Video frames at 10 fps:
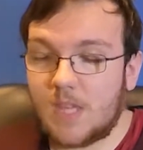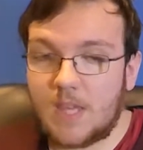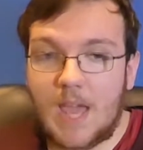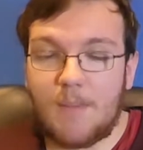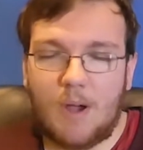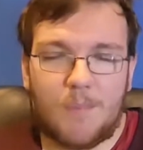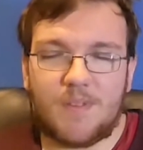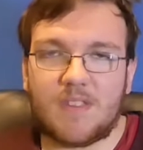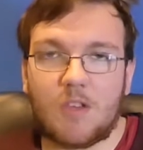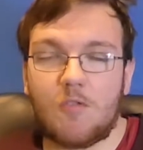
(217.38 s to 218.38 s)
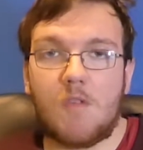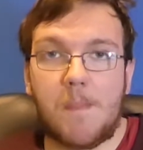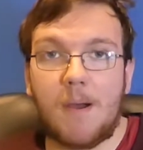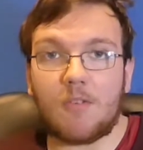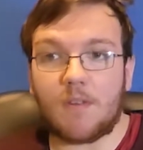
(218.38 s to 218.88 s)
we're hoping to
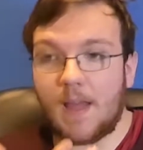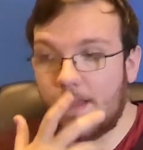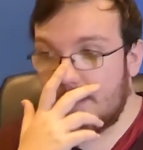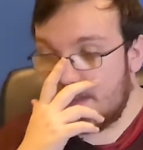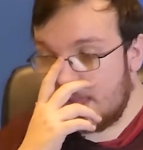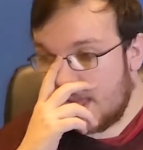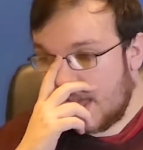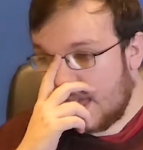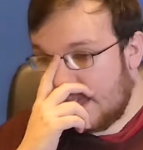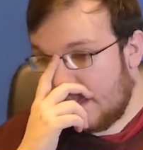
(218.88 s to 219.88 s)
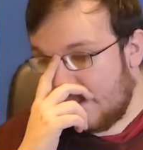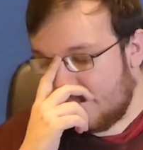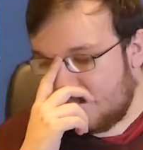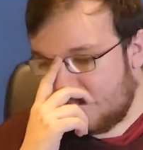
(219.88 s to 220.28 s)
rebuild on that.